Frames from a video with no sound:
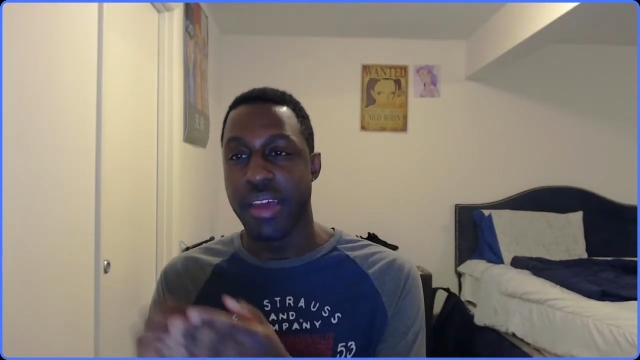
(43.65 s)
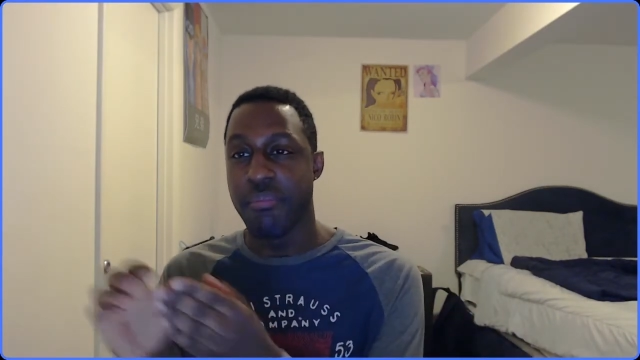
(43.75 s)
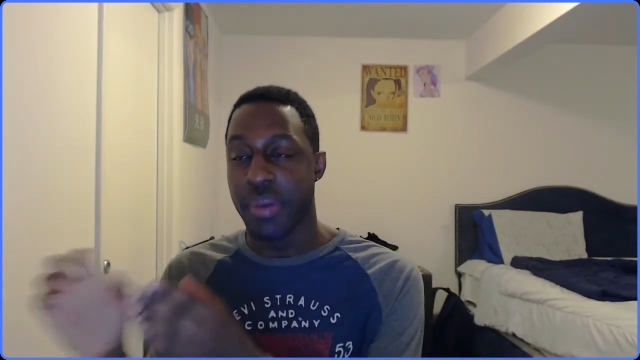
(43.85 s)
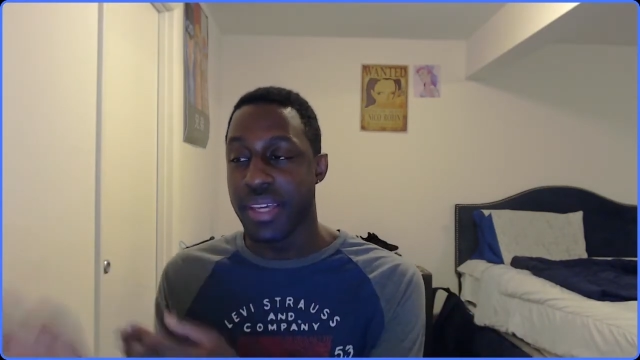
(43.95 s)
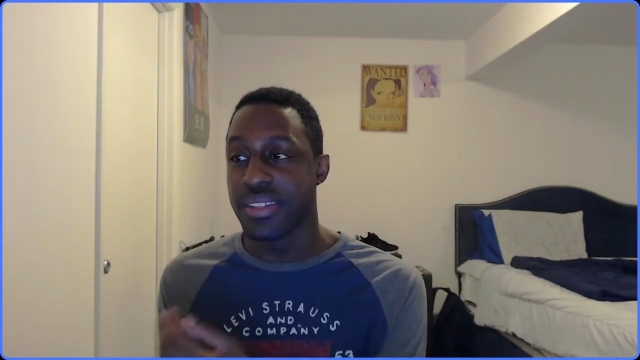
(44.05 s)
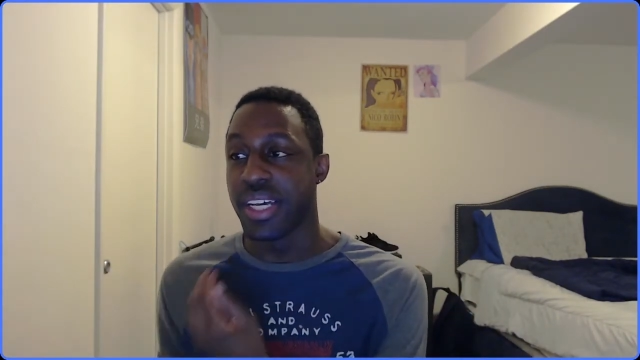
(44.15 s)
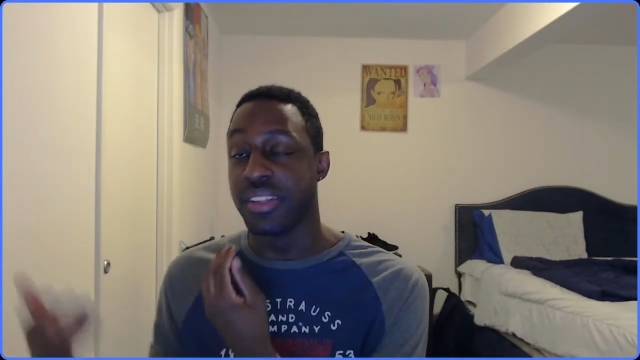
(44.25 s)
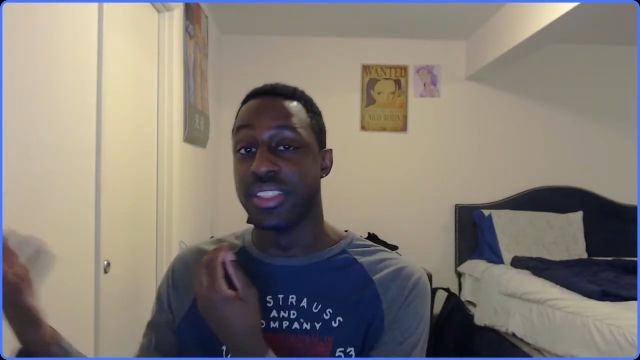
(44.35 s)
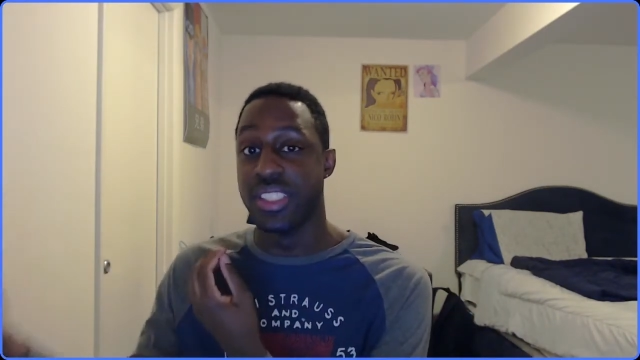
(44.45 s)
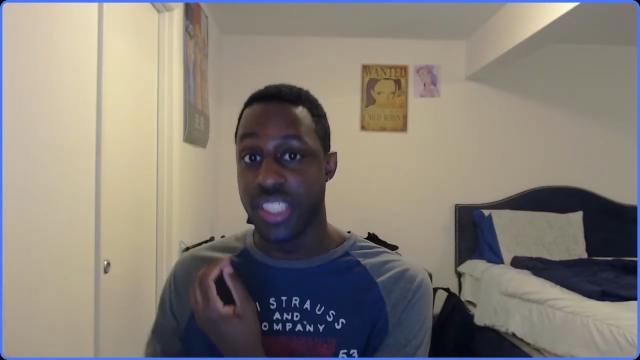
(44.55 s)
and piece
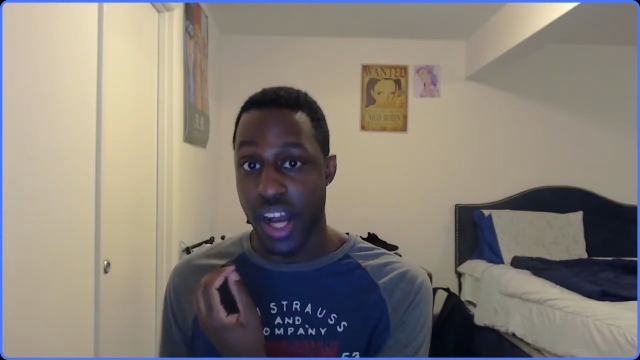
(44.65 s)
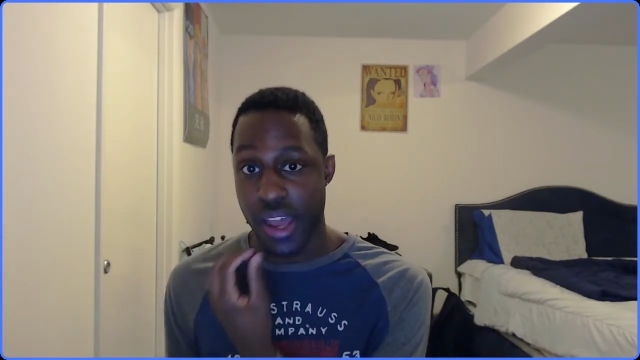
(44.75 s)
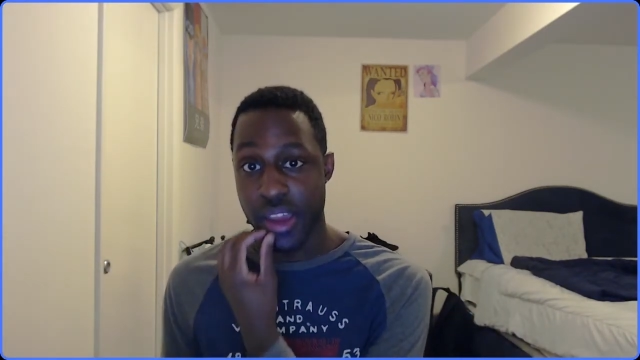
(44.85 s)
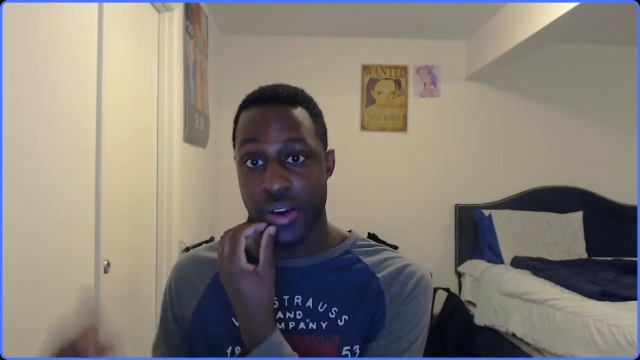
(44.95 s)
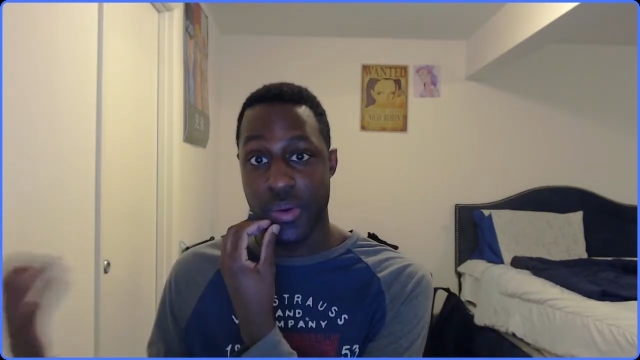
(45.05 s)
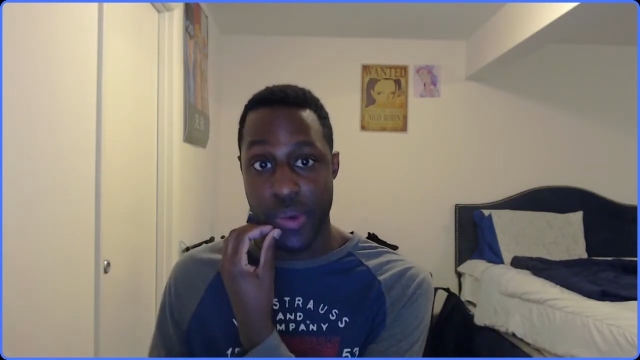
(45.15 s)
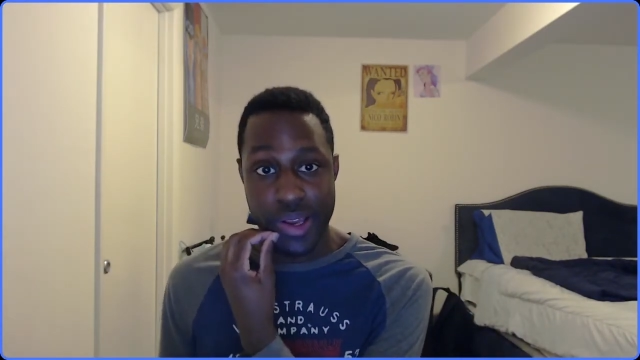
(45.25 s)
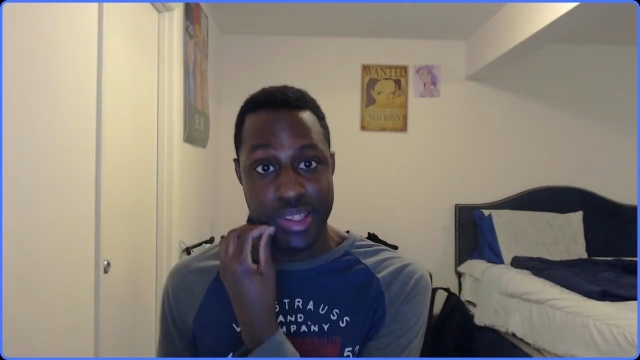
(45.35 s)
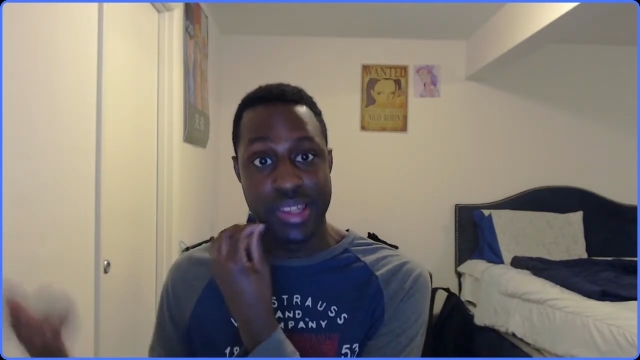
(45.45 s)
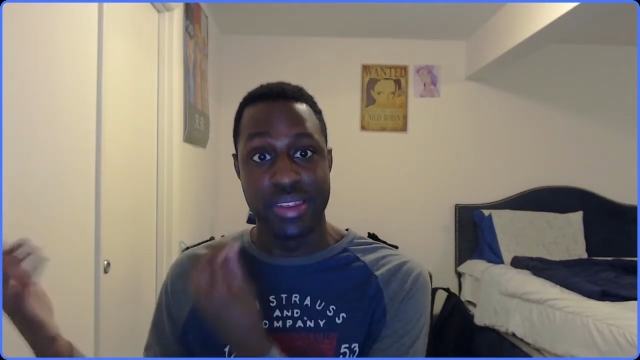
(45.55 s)
together this giant,
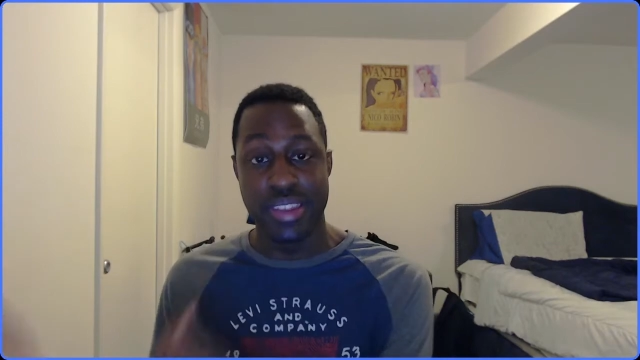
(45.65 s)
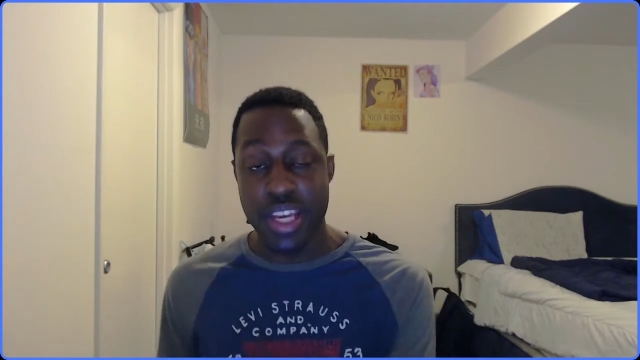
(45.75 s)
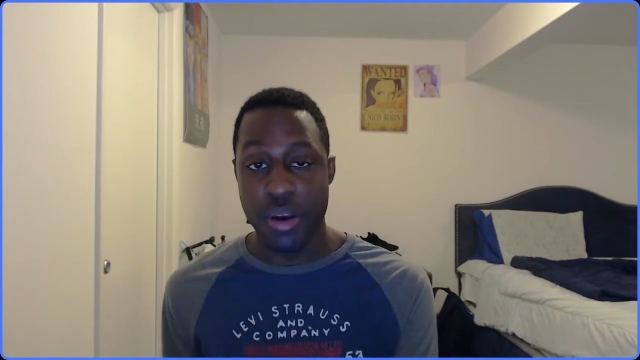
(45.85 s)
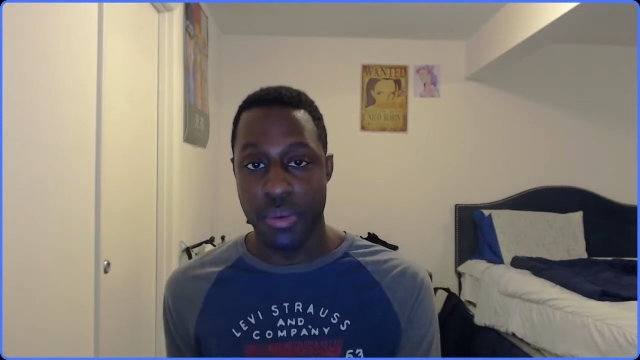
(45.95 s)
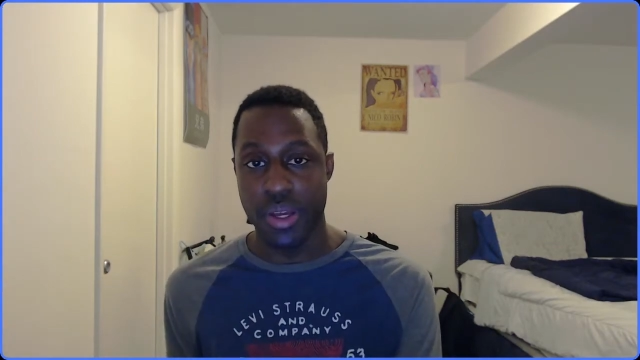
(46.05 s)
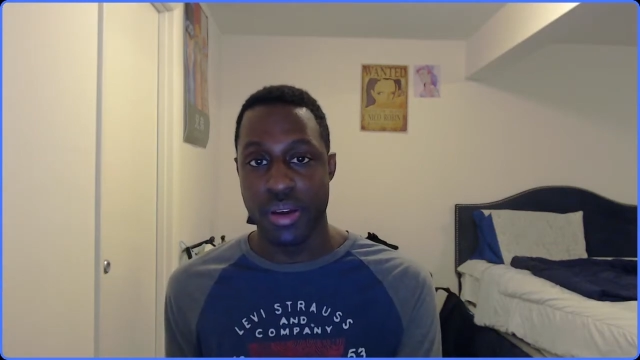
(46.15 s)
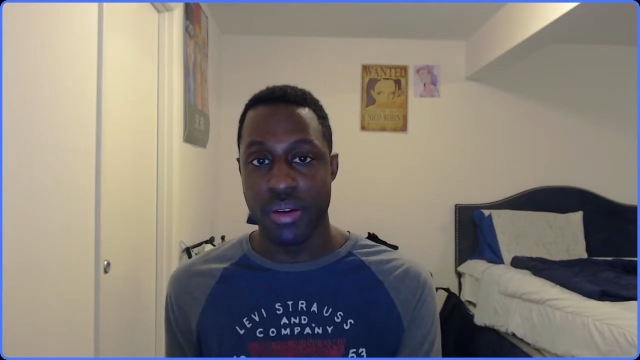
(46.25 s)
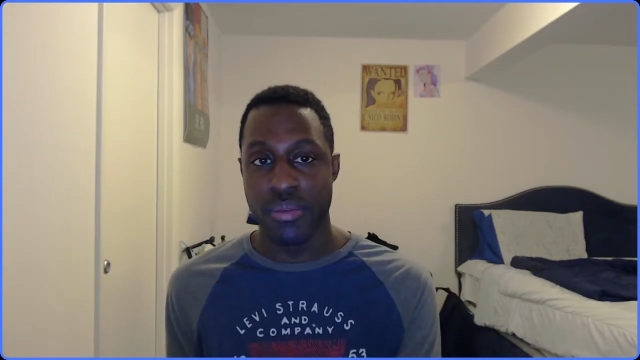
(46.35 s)
crazy theory.